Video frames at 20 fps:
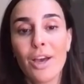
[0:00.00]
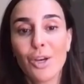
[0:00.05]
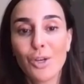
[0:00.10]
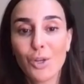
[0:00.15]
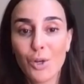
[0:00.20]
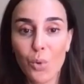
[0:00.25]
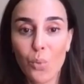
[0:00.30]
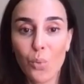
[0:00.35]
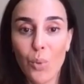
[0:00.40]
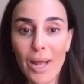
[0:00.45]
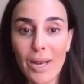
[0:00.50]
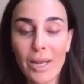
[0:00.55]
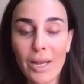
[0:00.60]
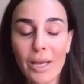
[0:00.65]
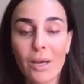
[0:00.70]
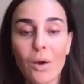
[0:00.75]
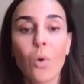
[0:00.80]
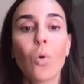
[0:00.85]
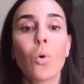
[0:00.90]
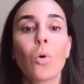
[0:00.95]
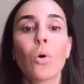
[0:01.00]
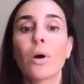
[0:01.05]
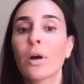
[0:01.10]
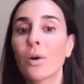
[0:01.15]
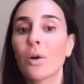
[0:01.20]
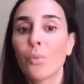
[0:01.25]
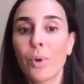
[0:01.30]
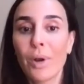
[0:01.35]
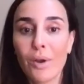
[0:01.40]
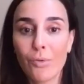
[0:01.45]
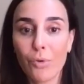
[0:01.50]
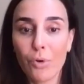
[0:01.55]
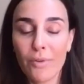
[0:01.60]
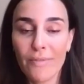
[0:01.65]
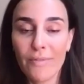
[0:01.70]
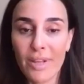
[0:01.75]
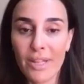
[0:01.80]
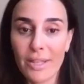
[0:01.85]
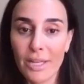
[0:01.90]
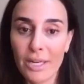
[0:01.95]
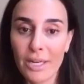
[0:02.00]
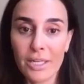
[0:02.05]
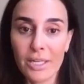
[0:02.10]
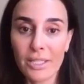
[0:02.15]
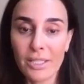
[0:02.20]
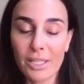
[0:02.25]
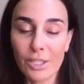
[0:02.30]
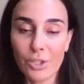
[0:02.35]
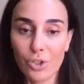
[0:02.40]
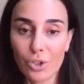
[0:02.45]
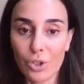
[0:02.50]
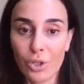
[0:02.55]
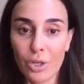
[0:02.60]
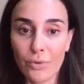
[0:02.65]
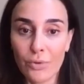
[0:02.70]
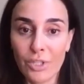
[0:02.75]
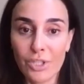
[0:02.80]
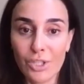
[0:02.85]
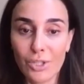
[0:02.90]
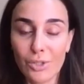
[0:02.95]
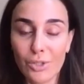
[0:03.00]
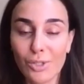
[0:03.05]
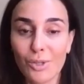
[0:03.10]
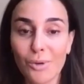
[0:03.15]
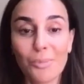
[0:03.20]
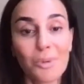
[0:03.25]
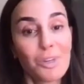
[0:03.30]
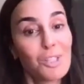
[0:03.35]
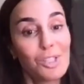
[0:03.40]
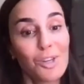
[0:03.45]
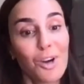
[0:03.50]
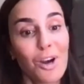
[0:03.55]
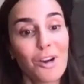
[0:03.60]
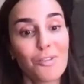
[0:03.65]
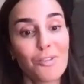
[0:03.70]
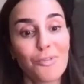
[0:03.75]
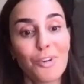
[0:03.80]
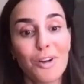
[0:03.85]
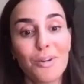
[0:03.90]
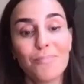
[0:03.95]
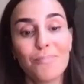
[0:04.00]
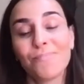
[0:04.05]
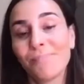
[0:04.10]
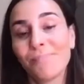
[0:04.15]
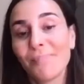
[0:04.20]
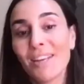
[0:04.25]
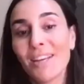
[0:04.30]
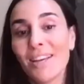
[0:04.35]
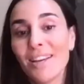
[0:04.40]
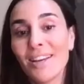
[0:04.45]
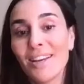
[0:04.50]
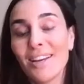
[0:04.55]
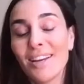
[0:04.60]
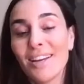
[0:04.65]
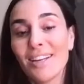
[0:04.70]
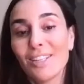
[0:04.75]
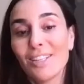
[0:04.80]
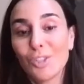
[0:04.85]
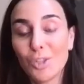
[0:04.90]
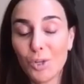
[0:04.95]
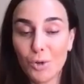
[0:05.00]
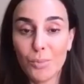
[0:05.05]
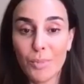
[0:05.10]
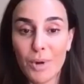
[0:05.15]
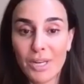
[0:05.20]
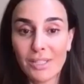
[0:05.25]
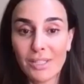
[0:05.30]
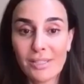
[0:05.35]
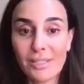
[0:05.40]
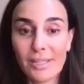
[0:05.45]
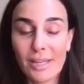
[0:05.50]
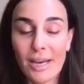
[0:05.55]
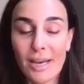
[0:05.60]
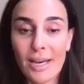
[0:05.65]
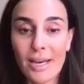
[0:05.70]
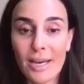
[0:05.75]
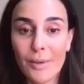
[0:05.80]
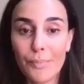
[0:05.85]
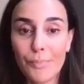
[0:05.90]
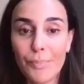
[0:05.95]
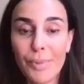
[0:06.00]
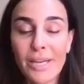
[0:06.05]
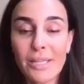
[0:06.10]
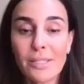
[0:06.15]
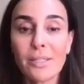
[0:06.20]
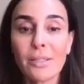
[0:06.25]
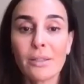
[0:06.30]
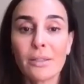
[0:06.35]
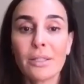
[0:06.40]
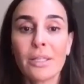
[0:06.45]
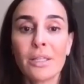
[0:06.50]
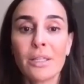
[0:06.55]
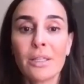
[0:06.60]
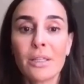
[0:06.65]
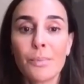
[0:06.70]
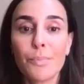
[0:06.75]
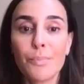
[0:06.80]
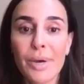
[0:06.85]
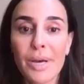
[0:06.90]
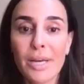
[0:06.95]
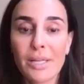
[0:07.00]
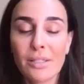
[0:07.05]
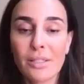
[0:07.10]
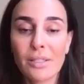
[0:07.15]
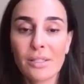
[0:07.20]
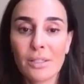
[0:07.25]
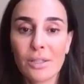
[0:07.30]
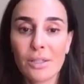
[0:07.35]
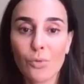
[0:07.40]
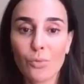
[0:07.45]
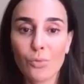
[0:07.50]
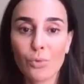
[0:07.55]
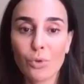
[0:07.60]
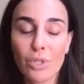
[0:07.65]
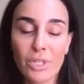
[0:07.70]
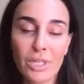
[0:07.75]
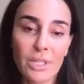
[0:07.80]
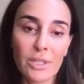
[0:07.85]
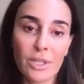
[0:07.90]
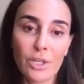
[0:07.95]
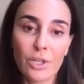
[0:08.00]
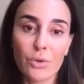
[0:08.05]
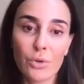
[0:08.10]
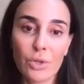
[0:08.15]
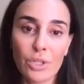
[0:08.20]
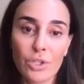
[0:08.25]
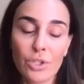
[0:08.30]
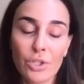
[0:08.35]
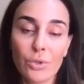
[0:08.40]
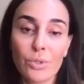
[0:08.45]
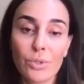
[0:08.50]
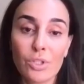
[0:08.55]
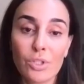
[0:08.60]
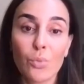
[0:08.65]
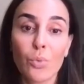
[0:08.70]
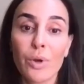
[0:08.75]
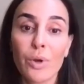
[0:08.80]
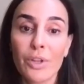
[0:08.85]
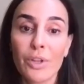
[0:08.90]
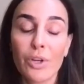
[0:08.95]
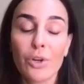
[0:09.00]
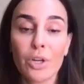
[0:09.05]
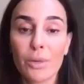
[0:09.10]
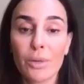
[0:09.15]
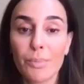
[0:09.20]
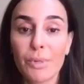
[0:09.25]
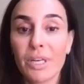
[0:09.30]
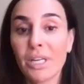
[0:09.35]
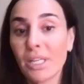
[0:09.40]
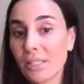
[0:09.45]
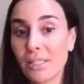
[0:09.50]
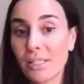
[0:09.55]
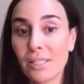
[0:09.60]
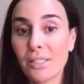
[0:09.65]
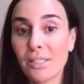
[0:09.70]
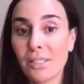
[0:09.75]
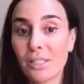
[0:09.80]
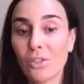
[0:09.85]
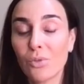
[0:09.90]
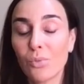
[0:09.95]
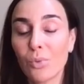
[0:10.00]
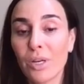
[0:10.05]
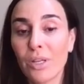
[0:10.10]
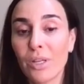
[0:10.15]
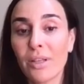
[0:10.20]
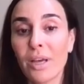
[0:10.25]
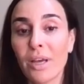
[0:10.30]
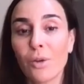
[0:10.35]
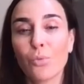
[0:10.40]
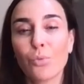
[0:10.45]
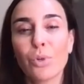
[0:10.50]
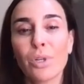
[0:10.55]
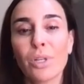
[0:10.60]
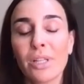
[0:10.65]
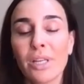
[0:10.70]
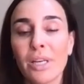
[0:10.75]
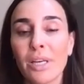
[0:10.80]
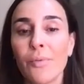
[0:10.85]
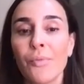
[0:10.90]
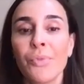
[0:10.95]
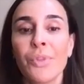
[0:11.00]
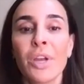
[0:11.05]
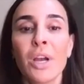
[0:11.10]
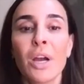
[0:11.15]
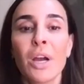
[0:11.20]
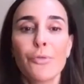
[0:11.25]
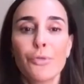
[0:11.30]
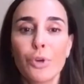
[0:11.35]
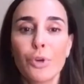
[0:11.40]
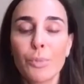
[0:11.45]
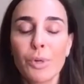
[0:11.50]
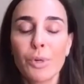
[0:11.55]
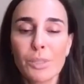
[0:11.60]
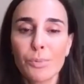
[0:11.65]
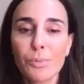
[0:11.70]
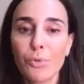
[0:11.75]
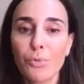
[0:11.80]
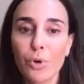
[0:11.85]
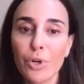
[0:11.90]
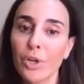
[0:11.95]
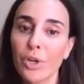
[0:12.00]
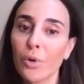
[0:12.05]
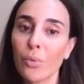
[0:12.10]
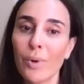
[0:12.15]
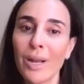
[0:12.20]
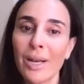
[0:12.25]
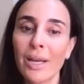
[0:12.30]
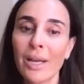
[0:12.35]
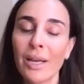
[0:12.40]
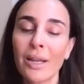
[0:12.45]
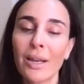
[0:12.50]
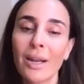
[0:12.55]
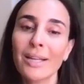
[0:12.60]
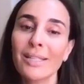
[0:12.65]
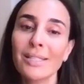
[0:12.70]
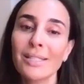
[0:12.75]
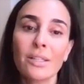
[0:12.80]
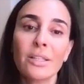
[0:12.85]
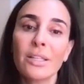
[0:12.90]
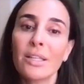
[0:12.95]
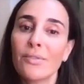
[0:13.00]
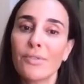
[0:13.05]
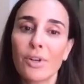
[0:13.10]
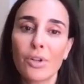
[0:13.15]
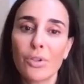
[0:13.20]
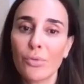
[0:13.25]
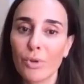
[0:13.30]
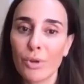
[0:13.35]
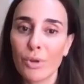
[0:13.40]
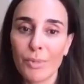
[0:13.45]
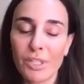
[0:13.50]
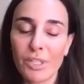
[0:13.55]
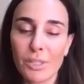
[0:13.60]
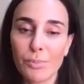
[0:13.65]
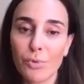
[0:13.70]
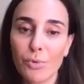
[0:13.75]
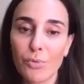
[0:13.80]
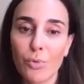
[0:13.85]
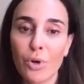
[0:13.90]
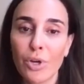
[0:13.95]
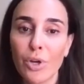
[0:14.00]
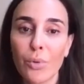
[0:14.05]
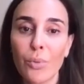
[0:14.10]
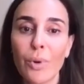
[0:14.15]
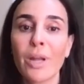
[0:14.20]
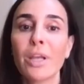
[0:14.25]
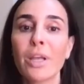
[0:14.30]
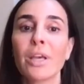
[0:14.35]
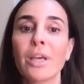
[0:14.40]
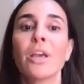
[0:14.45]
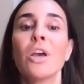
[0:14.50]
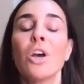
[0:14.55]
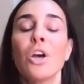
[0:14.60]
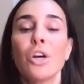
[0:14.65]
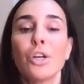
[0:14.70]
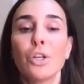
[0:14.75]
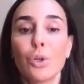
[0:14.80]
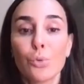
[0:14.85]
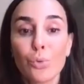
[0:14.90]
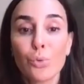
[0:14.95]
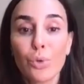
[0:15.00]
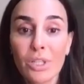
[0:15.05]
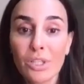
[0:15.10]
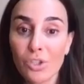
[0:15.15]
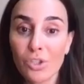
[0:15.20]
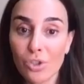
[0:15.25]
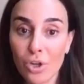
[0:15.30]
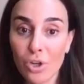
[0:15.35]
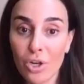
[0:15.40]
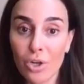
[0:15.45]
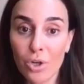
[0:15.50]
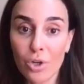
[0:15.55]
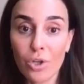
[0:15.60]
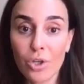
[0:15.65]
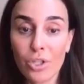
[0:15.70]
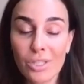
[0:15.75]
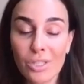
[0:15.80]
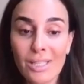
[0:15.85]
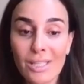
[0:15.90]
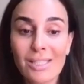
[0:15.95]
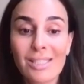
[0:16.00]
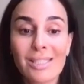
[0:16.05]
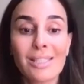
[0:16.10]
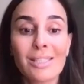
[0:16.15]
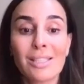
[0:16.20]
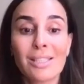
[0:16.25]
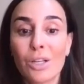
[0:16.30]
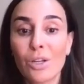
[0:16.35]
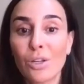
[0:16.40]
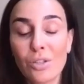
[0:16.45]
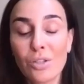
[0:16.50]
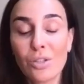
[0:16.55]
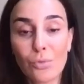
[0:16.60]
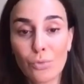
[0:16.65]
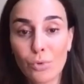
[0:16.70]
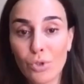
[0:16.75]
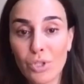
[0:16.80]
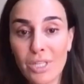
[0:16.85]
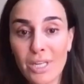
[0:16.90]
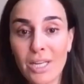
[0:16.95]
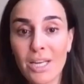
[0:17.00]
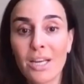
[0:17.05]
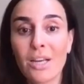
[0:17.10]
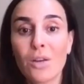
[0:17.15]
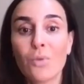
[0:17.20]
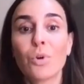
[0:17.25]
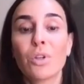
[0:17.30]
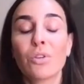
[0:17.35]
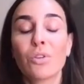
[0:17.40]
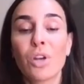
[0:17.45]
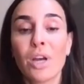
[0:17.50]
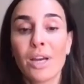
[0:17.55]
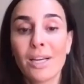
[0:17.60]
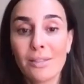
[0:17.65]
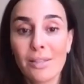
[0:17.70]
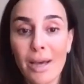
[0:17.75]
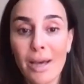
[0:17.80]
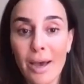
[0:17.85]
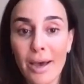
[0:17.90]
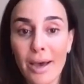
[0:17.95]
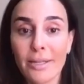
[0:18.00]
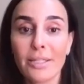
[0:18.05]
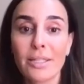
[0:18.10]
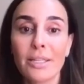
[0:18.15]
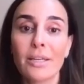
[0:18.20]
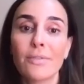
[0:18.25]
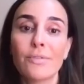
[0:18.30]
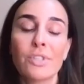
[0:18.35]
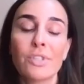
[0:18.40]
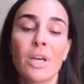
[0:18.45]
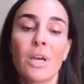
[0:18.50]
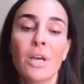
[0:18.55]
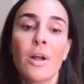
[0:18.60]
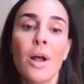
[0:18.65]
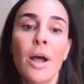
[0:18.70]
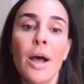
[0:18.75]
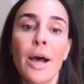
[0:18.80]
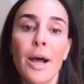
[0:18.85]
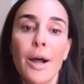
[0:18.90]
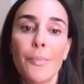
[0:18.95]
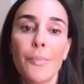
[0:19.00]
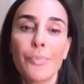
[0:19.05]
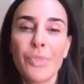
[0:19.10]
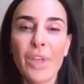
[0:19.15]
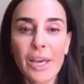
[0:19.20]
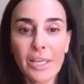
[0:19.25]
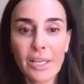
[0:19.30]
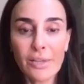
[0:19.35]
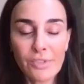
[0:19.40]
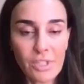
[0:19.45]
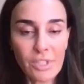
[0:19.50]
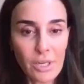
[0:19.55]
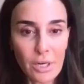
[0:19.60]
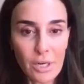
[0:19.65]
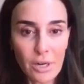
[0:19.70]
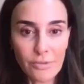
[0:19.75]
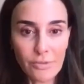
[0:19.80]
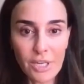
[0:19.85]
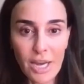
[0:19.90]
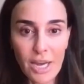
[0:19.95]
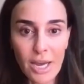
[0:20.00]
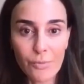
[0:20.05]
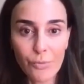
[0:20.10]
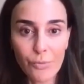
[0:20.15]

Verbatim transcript: your wedding or whatever event that it is that you're going to. So I'm going to start from two months. Uh, basically, the best routine that you can do is the one that you're going to be consistent with. And really, a few months before your wedding, and ideally even three months before your wedding, you really start on a good, consistent routine with nice actives. Um, that gives it enough time